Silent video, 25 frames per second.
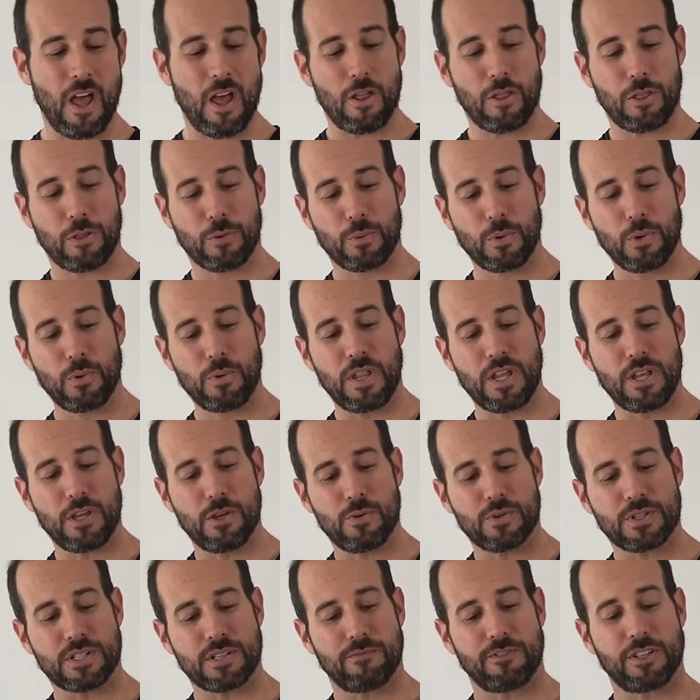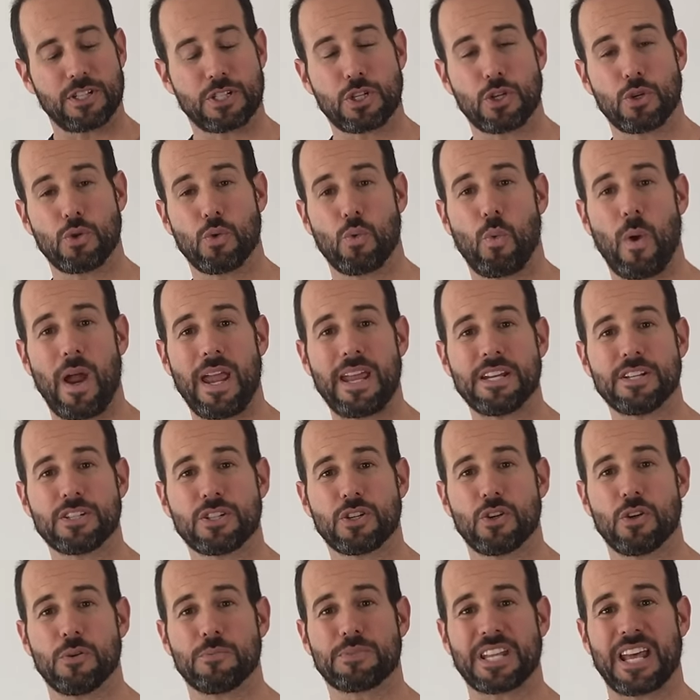through the use of the two weight
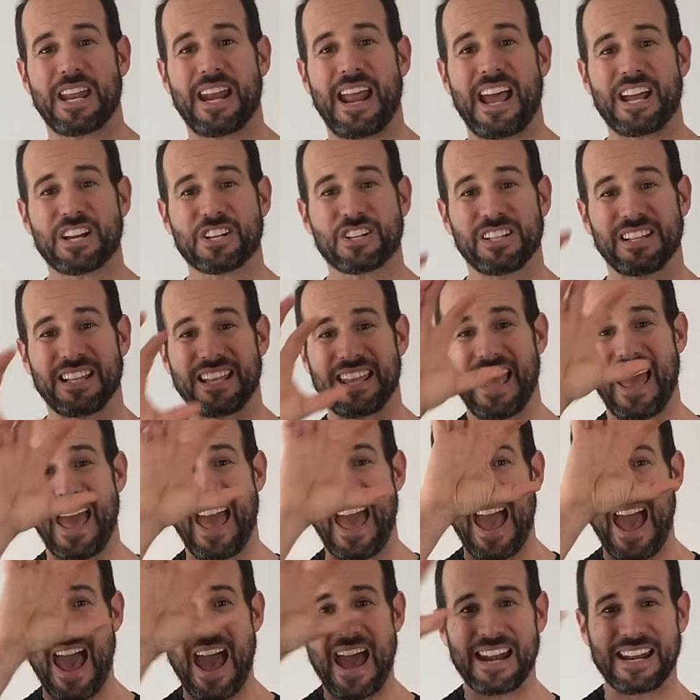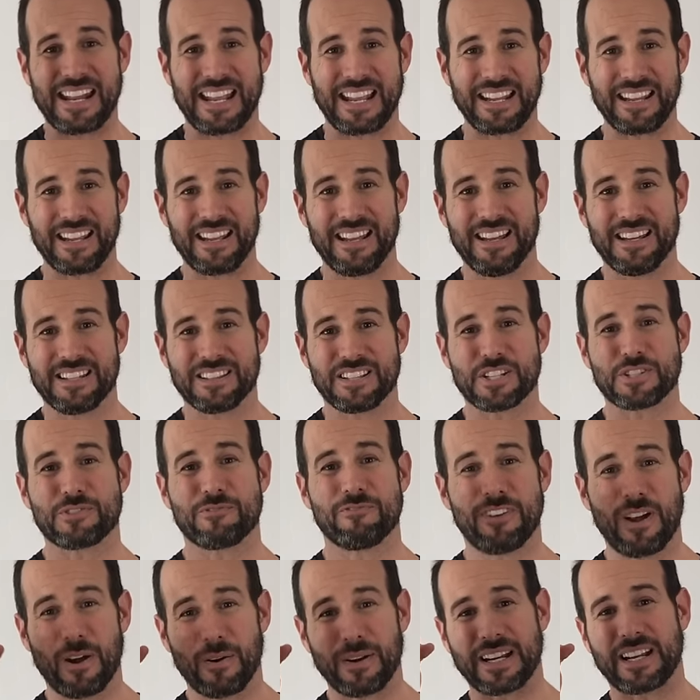tubes and actually adding this
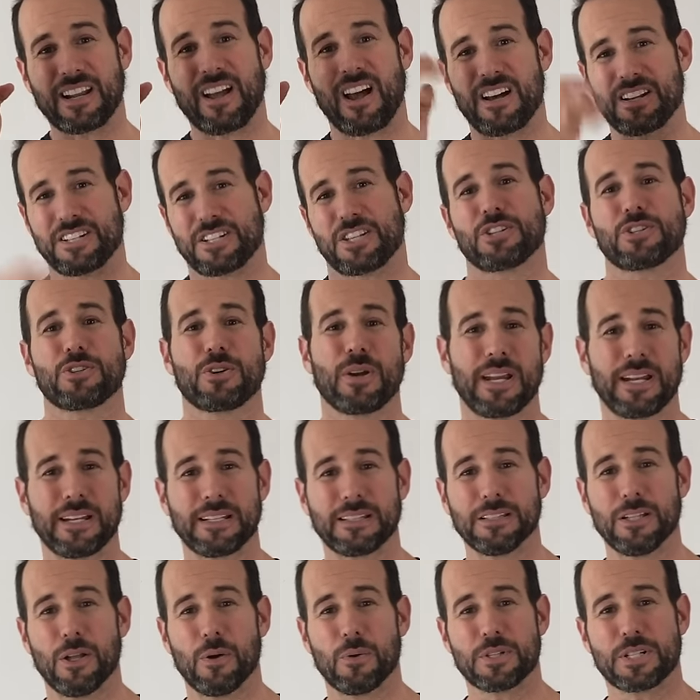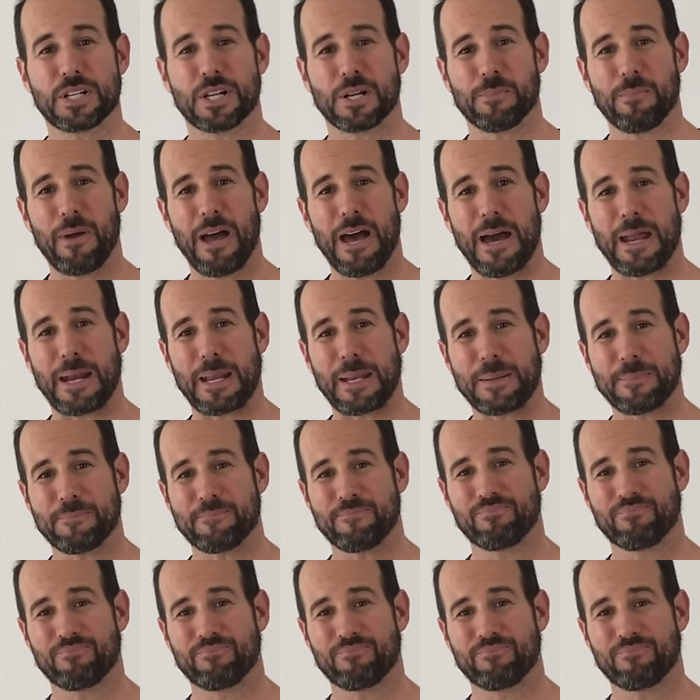very concentrated load to your body.